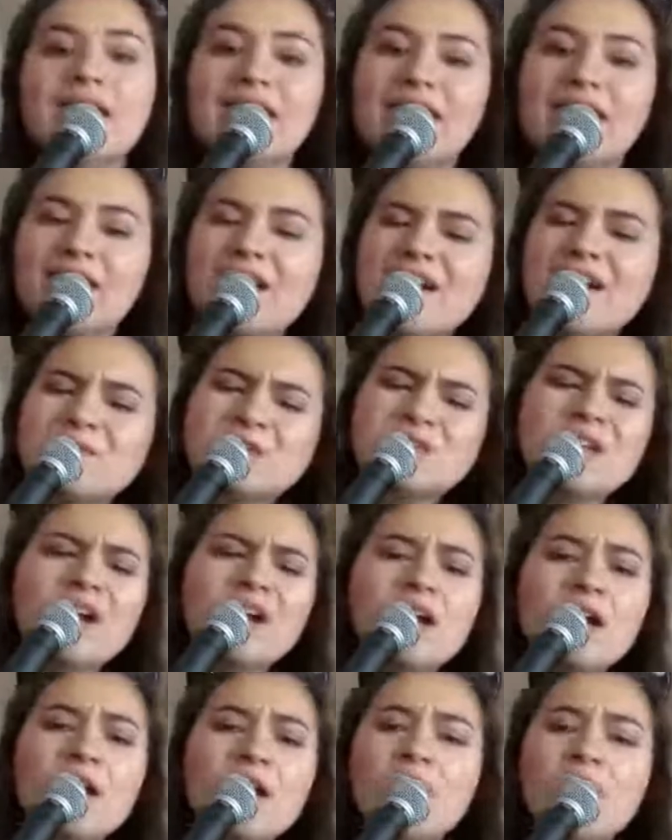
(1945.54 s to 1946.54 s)
And I'm so
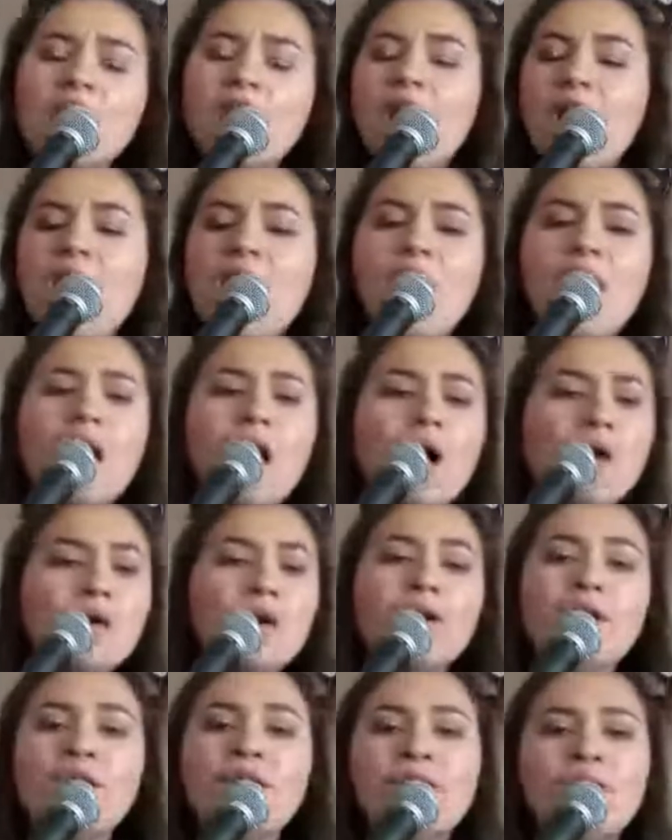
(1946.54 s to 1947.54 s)

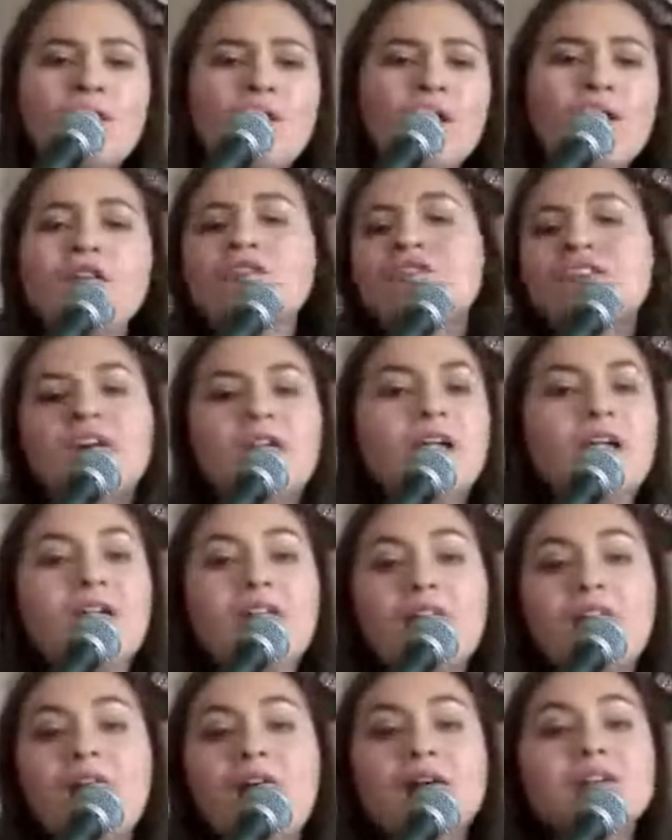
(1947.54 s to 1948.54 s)
over
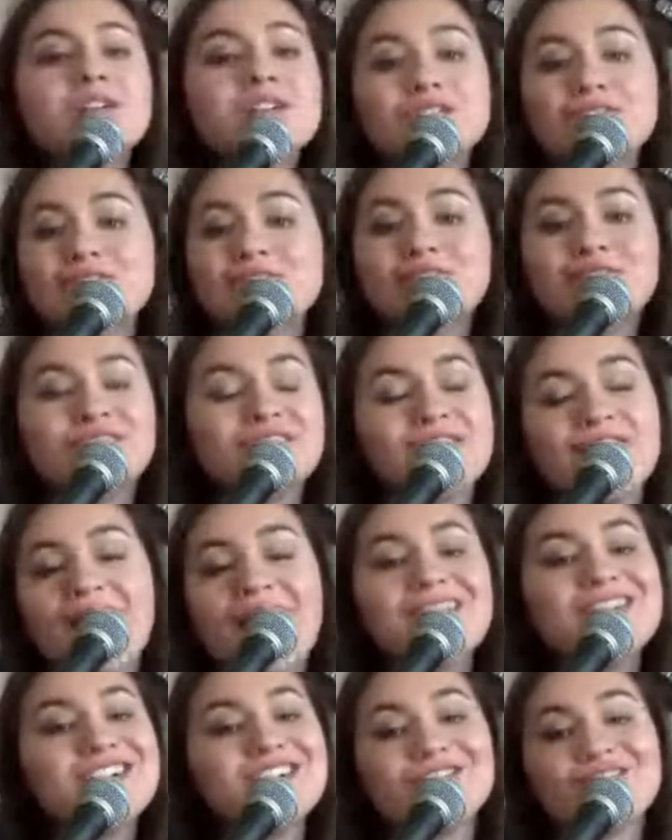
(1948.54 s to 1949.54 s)

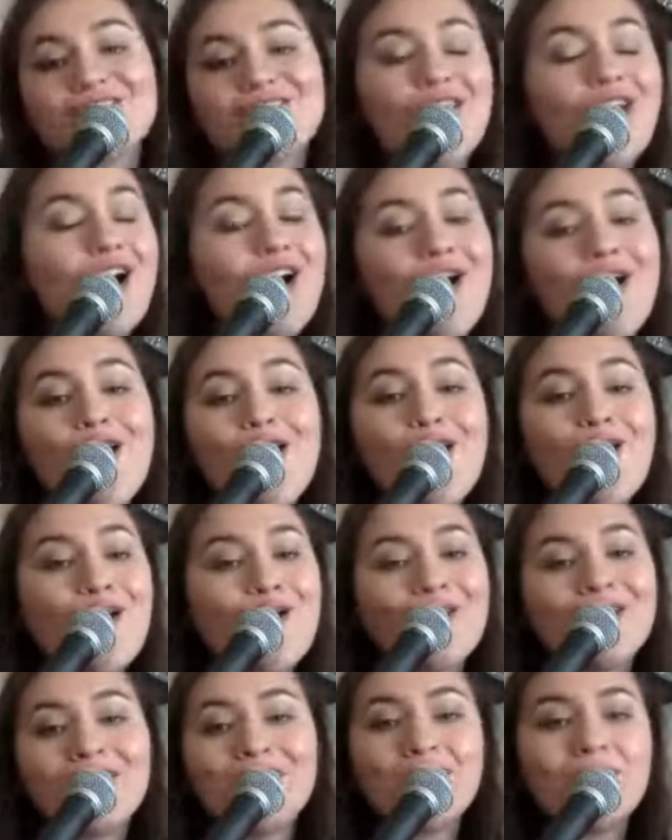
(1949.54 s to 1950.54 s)
never
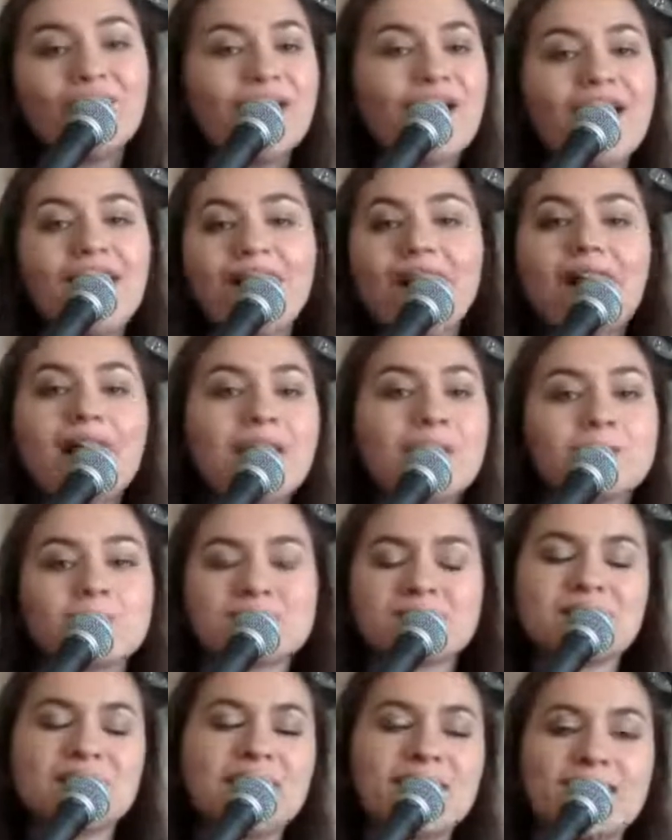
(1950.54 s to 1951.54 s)
knowing where I'm
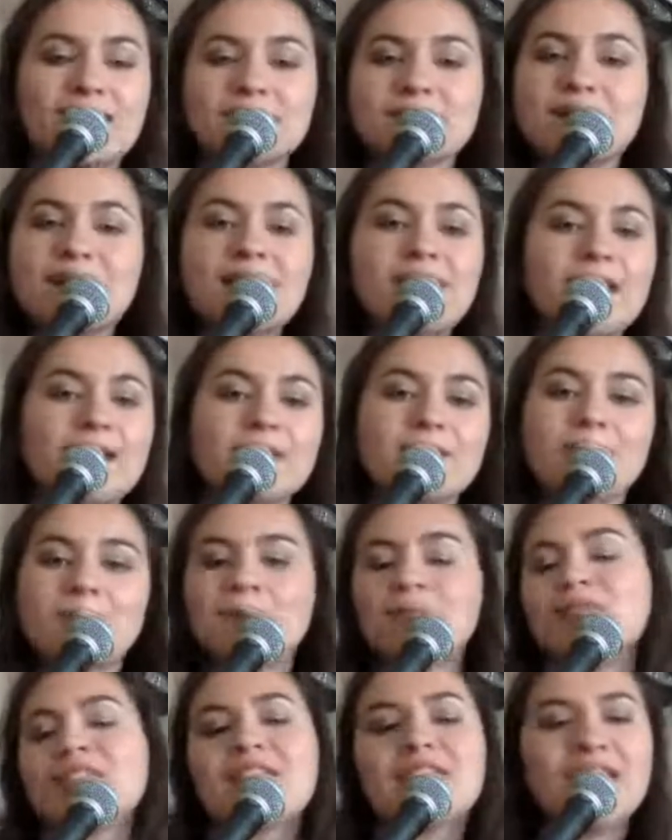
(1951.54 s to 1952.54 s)
standing.
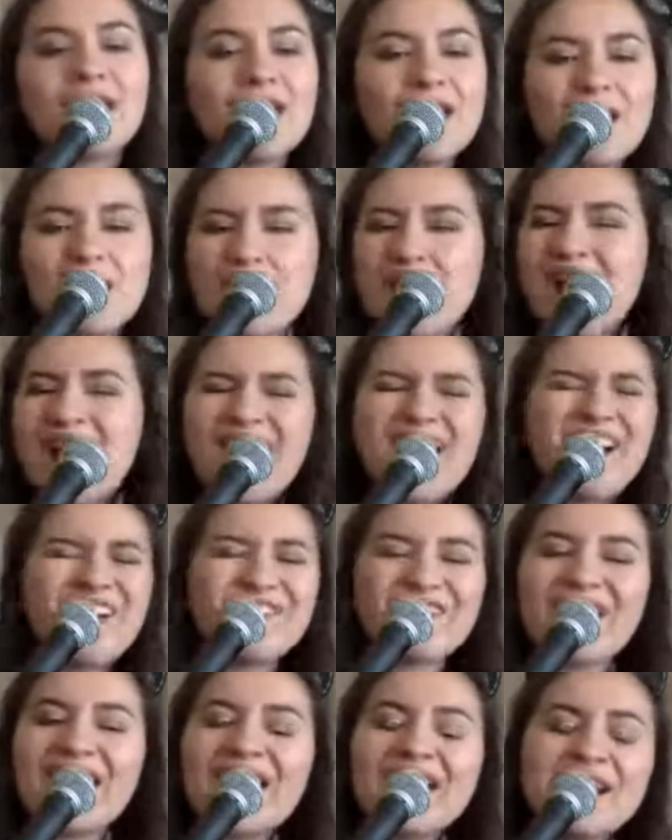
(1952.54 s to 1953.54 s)
I've
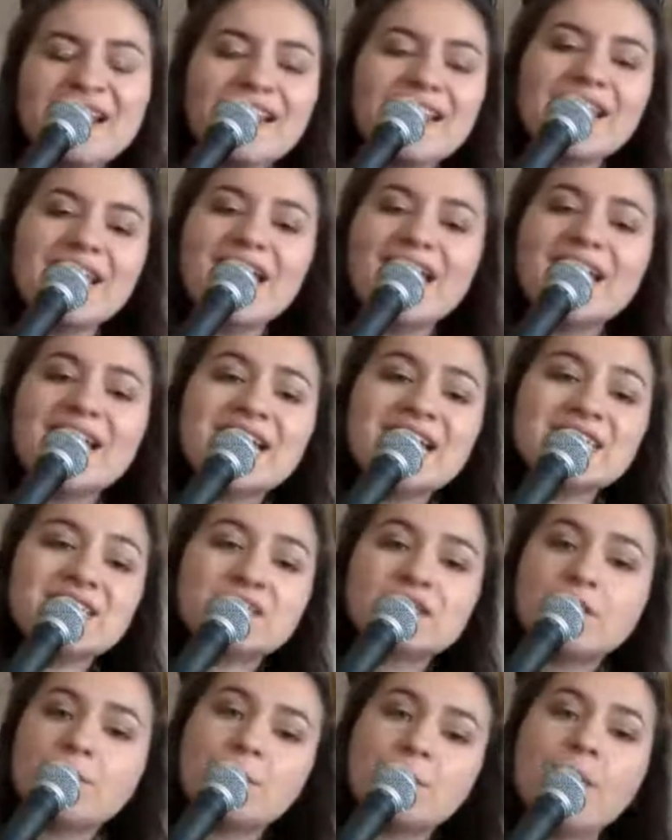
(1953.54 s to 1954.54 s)
got a list
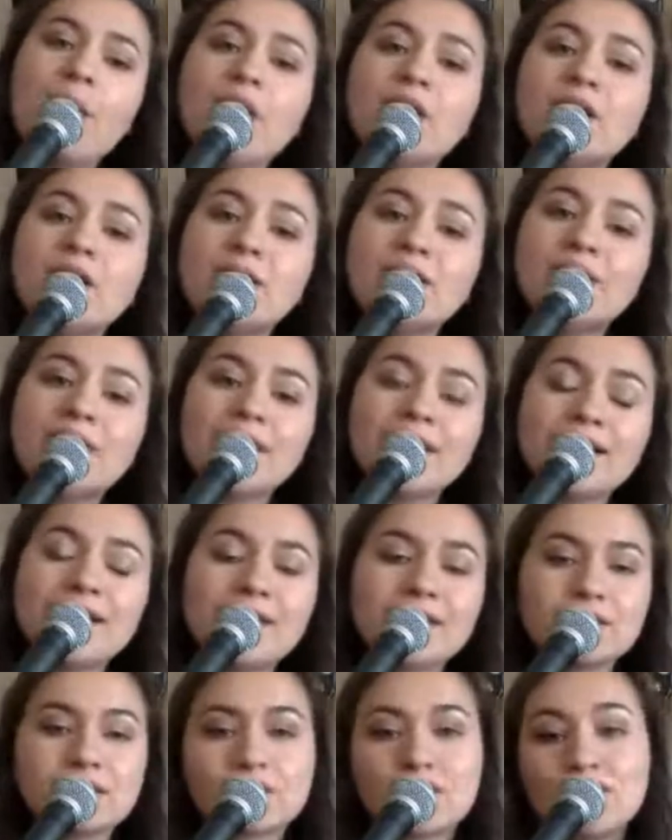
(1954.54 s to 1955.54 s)
of
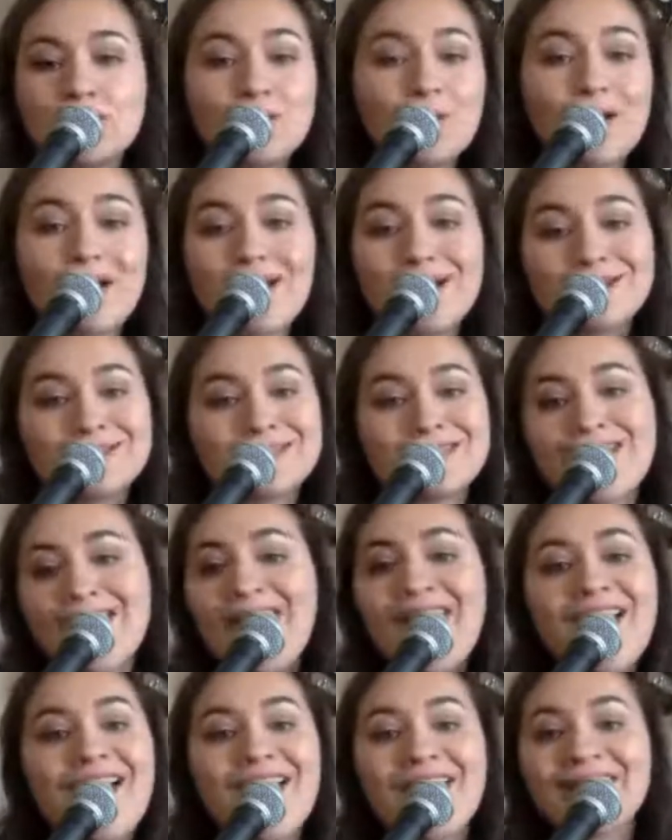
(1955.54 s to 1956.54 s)
boys who aren't
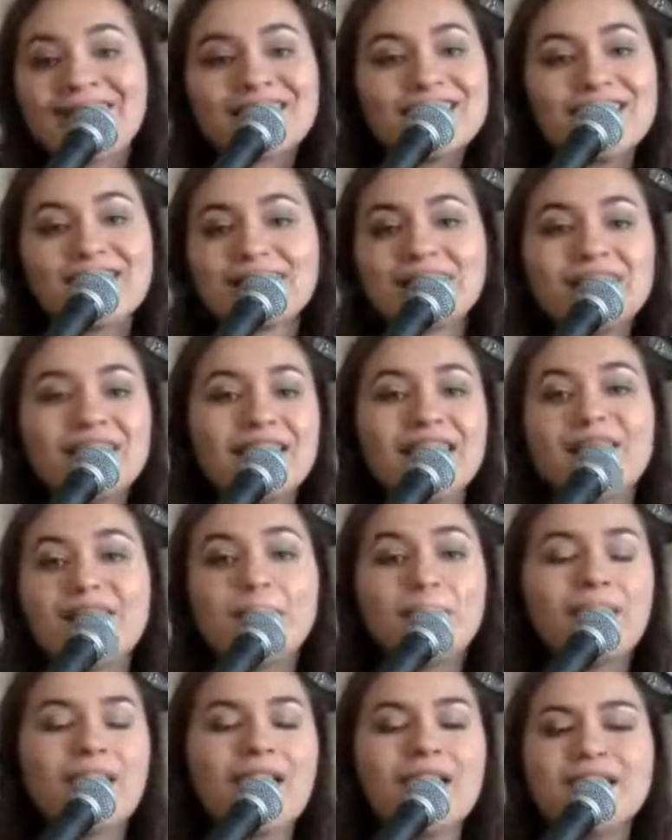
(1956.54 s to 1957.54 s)
technically
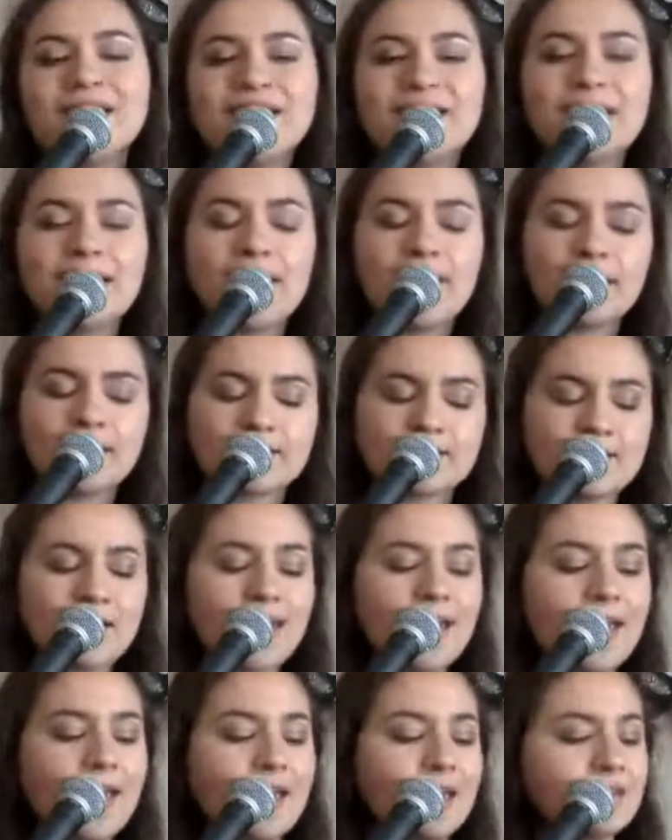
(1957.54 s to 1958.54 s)
my
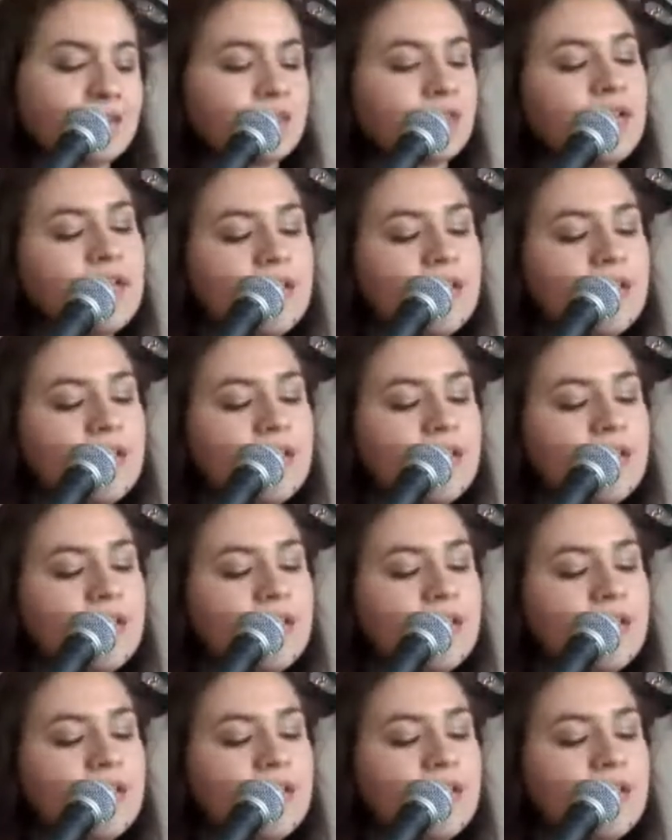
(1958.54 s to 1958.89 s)
exes,